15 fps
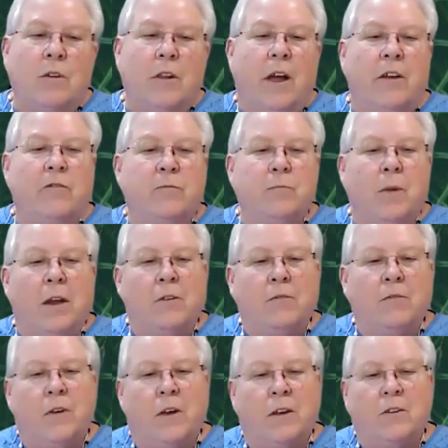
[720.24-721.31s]
life
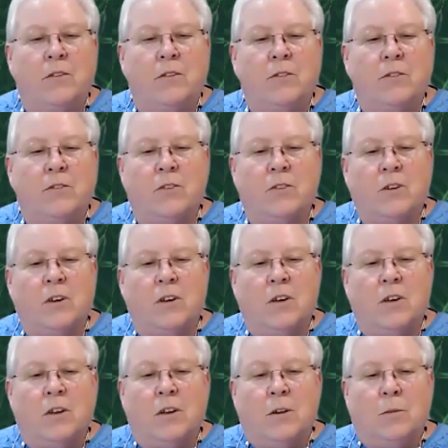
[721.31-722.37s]
manifests,
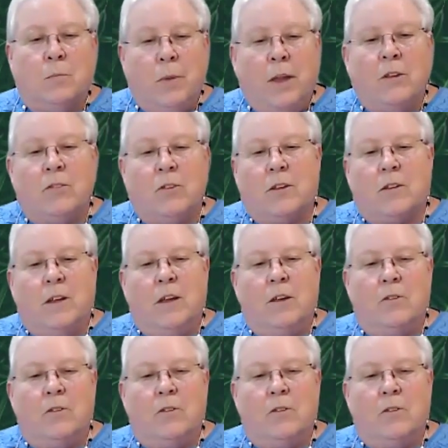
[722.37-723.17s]
basically